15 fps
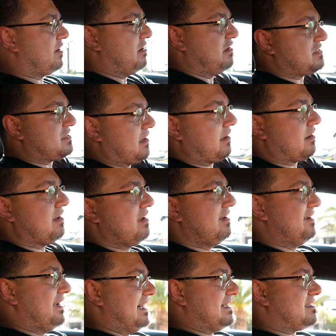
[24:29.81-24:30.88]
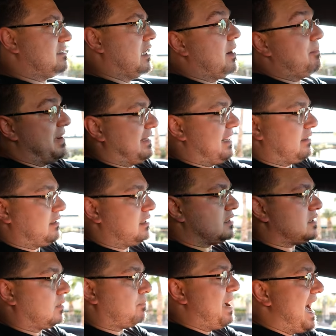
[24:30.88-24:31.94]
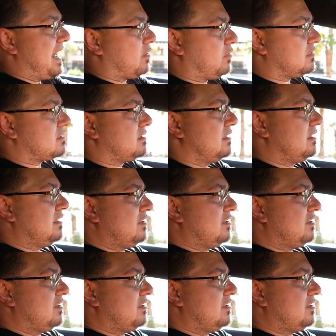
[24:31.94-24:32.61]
You know, it's like, it's dumb, but then this is their paddles.